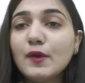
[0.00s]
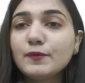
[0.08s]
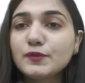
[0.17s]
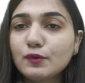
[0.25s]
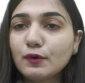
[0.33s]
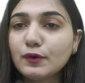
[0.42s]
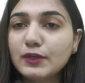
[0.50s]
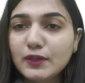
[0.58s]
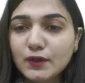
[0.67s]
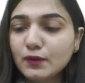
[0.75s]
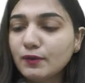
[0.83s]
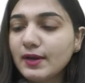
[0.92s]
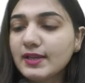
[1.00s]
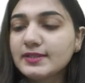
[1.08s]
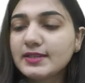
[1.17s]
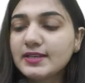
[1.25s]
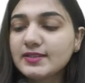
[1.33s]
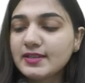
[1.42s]
So
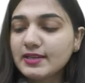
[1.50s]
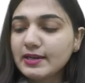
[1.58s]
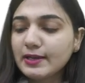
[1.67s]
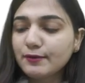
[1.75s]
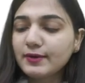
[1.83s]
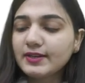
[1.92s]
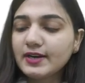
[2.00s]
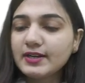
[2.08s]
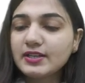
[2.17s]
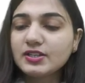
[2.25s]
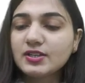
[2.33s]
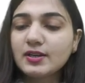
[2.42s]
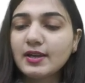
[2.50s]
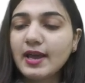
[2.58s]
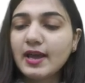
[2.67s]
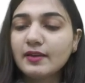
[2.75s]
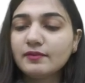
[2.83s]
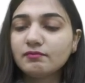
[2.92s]
TEOS is in liquid condition,
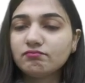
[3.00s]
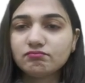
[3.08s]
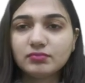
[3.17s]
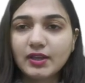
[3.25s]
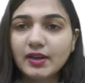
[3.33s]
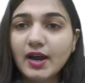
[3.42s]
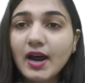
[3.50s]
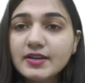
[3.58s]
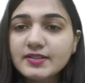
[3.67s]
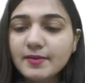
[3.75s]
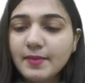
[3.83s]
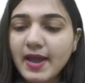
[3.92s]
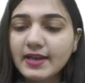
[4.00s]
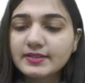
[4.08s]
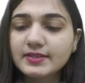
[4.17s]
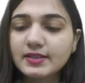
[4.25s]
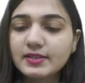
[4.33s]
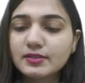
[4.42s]
and there are some
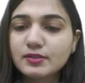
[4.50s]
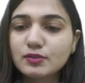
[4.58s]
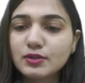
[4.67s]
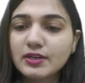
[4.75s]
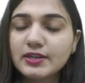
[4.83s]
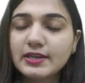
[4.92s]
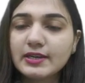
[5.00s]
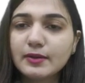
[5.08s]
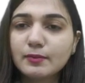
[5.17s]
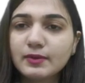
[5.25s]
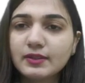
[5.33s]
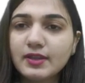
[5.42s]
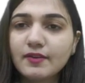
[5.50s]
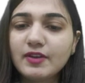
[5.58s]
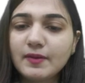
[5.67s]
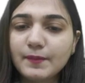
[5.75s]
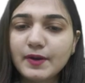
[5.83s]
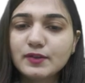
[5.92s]
hassles in dealing with the
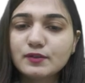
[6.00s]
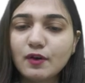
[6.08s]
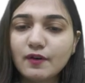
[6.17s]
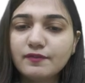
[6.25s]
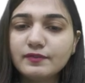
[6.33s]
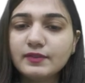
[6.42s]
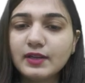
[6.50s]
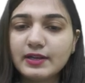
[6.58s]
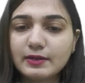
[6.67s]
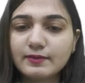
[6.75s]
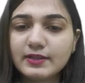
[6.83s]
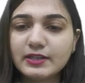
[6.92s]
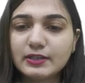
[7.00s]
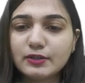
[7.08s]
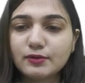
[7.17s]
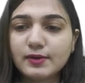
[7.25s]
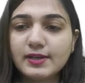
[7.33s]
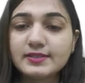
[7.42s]
vapors of the liquid
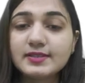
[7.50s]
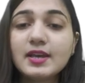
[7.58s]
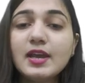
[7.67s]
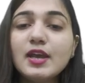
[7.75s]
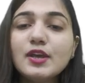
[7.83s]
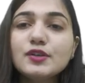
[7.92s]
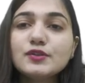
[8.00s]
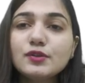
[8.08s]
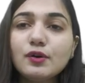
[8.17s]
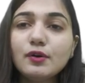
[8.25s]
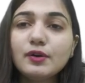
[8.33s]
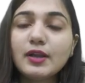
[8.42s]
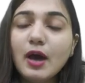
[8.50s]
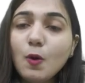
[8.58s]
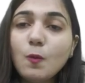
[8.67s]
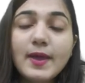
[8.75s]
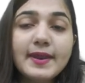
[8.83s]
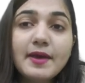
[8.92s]
TEOS. So
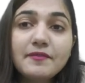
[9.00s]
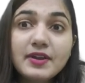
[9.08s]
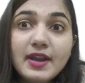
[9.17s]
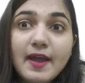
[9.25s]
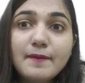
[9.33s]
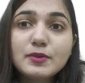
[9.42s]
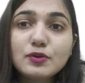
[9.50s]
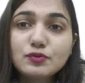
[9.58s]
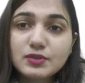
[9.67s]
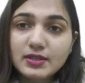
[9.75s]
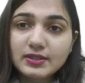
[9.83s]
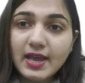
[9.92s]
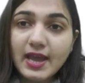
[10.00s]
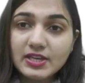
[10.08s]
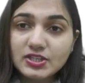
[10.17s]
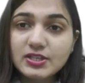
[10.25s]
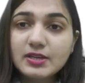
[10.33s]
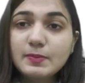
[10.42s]
now whenever I am using the
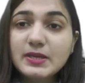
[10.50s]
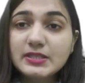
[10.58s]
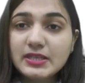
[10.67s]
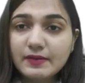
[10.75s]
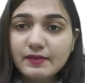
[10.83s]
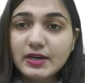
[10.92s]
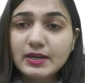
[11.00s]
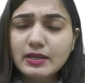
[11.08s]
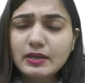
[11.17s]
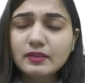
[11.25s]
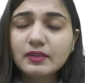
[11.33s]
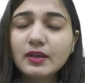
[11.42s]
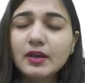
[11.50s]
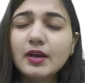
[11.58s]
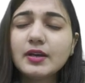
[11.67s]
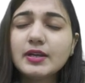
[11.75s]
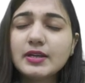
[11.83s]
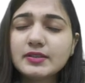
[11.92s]
HDP CVD,
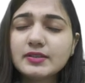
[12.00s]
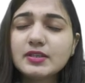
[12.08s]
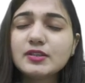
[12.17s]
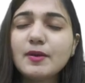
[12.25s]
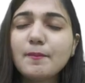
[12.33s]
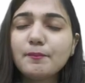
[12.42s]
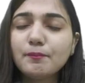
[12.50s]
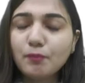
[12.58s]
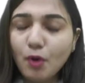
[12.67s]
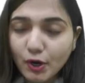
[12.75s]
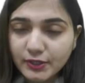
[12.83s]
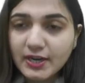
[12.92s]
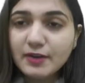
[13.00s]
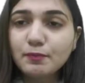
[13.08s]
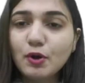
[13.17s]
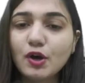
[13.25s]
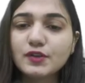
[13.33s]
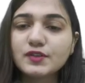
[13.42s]
there is this important
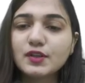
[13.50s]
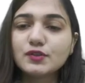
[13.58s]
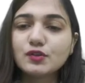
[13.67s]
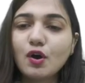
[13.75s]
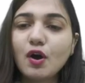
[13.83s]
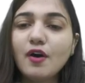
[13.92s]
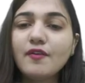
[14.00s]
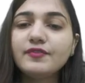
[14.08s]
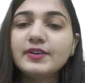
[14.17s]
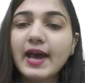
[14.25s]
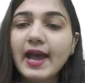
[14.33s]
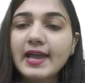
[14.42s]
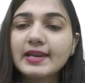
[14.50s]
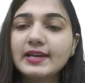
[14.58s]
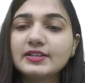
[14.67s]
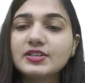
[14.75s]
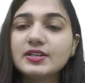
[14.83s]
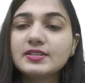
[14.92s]
process of
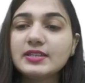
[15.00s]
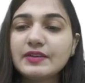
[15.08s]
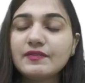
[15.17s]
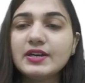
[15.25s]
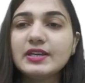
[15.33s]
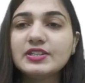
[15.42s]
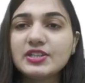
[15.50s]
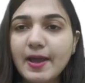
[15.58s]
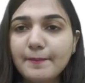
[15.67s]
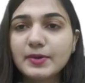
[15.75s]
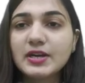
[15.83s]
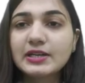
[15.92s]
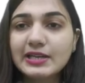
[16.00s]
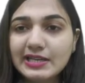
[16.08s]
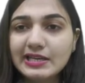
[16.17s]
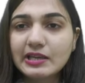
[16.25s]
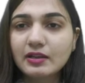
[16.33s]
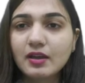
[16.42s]
dielectric CVD chamber
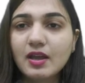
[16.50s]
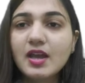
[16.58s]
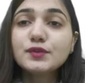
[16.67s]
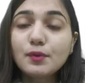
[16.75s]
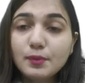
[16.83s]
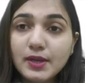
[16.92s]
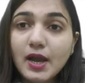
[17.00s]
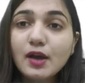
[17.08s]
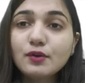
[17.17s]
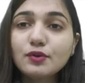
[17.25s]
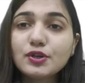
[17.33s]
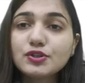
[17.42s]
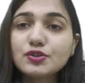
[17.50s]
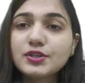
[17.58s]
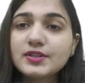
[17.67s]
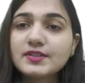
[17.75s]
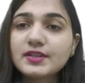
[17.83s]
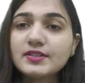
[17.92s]
cleaning. So we are going to
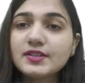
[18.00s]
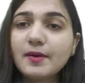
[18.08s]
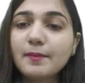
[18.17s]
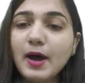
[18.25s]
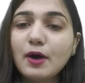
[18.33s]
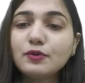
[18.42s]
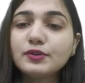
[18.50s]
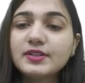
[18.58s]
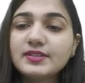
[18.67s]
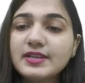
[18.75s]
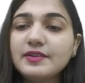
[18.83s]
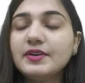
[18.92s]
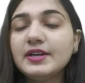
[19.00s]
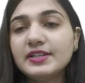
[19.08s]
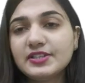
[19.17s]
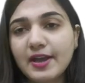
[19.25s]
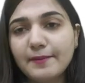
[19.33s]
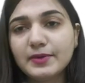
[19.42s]
discuss about the
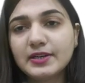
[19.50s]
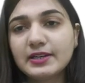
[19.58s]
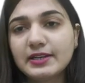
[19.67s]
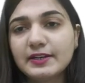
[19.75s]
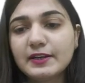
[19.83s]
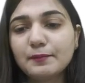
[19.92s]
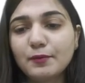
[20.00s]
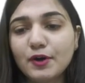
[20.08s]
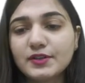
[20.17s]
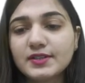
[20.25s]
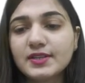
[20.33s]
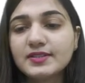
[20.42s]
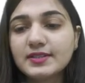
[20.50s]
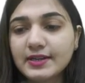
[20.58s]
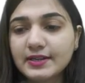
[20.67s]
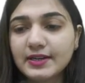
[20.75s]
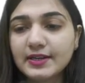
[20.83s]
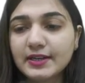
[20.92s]
CVD chamber cleaning process
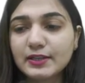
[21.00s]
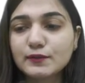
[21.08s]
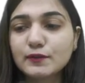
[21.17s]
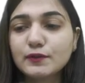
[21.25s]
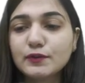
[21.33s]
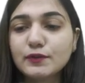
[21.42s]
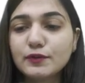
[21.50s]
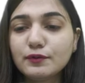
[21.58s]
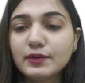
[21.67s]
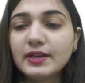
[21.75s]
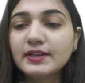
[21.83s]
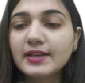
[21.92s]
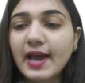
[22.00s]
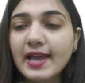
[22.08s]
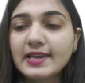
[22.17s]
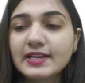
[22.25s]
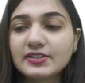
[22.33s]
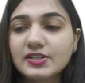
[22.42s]
in detail. So during
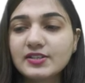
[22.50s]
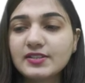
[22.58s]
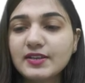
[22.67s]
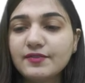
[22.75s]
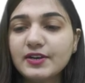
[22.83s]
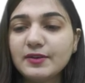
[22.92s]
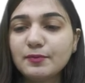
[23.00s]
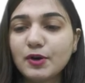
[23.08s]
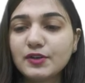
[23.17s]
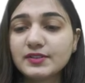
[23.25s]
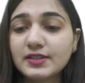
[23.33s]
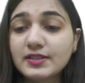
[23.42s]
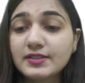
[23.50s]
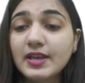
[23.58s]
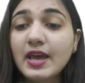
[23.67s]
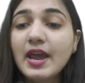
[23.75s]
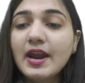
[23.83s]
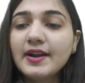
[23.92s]
dielectric CVD process,
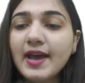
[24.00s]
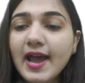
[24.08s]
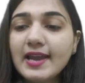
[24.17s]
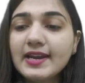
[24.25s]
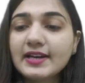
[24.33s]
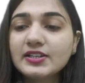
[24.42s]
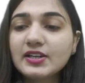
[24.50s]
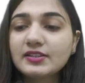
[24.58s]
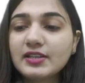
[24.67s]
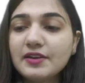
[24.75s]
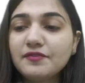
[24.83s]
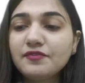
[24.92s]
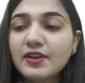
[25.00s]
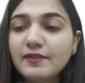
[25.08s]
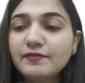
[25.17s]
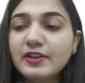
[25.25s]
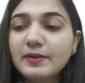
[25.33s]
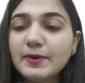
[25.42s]
dielectric thin
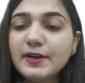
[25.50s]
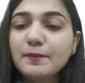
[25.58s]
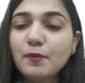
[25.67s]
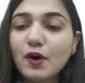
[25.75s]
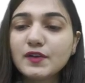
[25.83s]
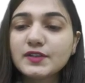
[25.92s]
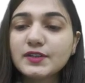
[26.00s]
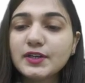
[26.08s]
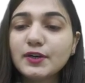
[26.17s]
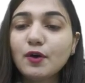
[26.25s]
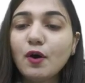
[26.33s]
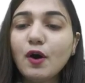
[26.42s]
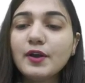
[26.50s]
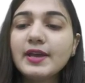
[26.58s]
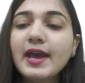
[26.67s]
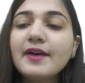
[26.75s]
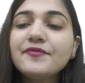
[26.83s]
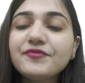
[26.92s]
film will be deposited on
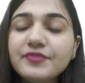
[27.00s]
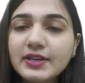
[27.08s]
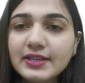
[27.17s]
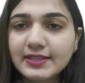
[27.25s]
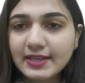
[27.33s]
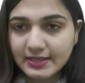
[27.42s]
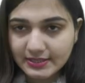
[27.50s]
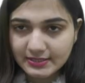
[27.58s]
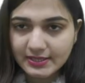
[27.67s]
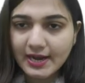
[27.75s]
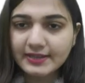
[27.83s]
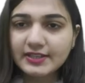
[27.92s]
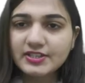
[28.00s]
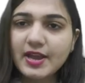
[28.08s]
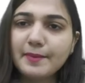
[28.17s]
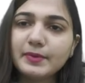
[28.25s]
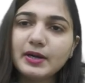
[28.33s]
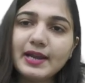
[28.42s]
everything inside the
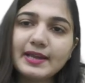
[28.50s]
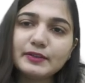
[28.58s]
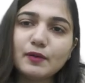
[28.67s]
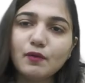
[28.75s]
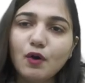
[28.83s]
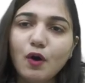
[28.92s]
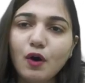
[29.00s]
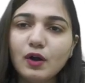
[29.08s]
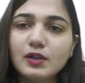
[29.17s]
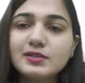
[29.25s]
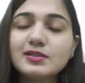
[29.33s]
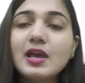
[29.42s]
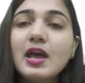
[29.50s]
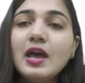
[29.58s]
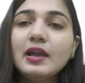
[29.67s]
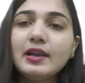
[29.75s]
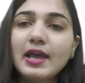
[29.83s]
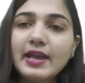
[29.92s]
chamber, like the walls,
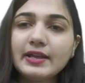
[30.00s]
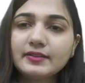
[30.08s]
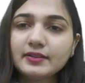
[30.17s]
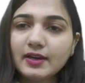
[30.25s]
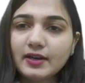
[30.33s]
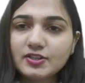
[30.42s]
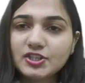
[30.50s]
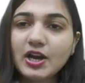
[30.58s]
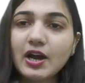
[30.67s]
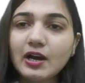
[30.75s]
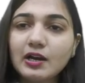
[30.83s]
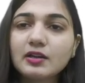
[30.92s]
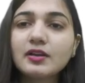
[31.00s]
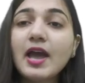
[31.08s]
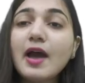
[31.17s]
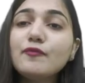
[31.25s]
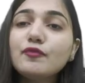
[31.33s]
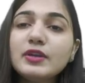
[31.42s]
like like the chunk,
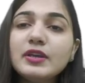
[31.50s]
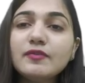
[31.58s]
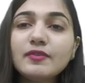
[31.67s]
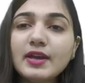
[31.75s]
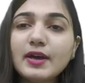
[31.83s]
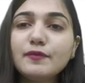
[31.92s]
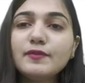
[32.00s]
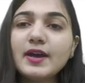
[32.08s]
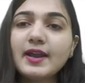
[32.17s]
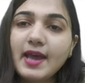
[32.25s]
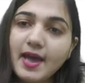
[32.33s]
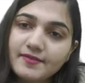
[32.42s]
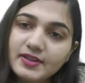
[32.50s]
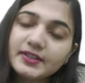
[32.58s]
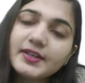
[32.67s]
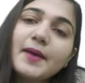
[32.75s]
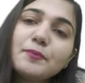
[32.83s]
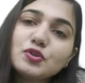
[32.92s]
everywhere we are having
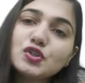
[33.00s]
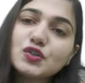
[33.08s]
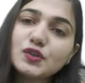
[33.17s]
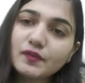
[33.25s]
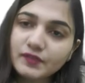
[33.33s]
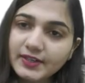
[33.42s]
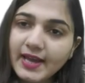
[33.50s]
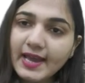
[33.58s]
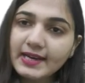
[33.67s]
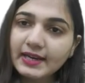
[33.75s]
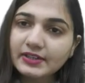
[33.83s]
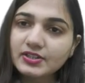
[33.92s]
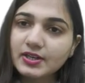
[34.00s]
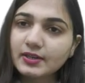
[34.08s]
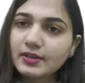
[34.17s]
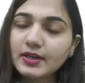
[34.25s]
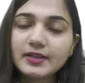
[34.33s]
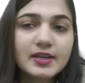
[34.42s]
the deposition of the
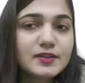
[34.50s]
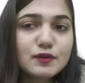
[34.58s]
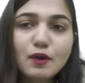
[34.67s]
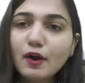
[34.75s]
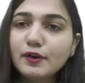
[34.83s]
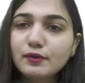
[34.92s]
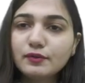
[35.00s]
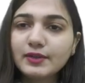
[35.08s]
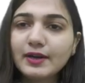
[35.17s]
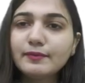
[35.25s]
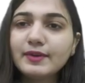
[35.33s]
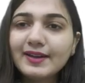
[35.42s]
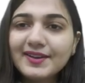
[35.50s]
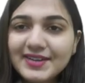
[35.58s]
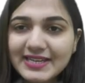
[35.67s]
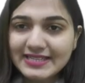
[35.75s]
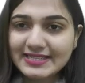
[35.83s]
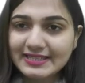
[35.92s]
dielectric. It does not know that where
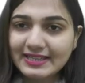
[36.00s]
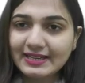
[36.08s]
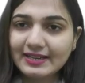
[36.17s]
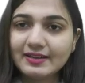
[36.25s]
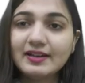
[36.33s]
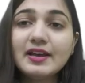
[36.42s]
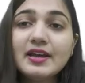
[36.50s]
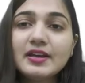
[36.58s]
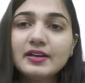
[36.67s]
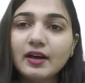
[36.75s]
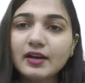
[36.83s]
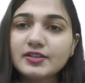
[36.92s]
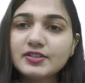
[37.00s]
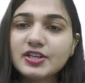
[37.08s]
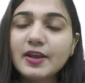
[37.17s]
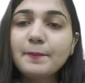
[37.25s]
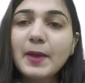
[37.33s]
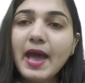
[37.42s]
is the chip,